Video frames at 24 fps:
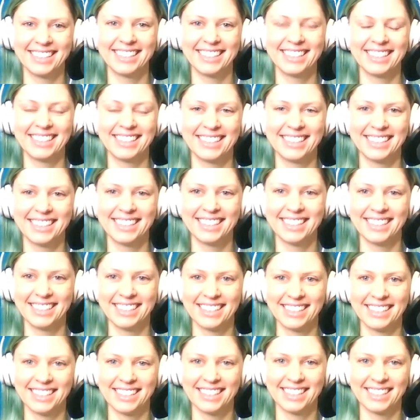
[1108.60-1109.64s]

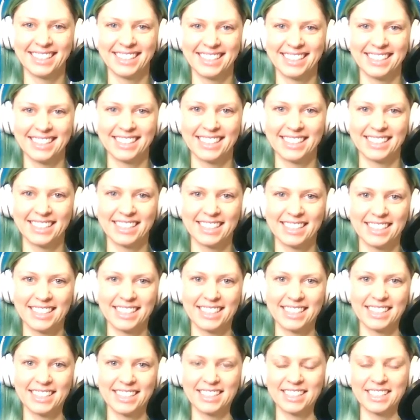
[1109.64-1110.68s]

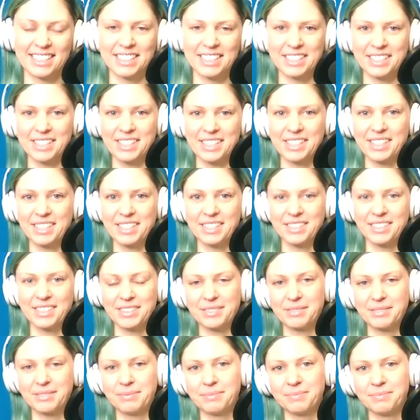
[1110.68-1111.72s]

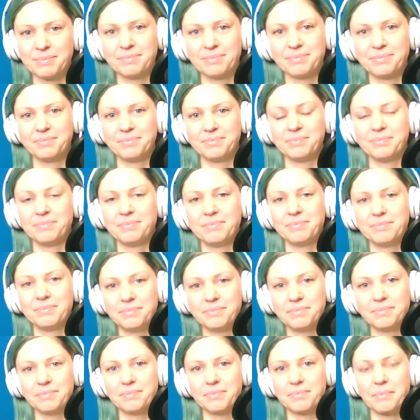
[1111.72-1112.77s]

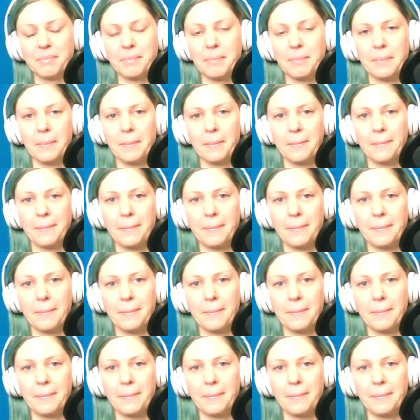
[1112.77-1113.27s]
(not speaking)